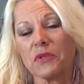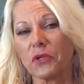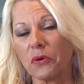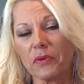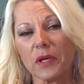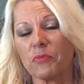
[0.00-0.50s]
you
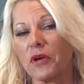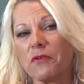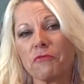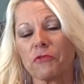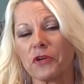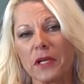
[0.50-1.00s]
know, they
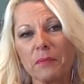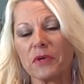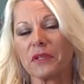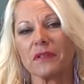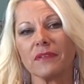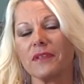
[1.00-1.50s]
break free,
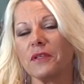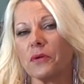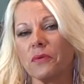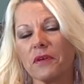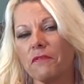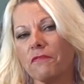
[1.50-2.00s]
but, you
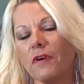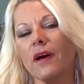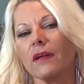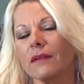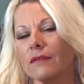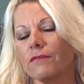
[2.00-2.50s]
know, they're
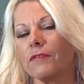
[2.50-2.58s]
fun.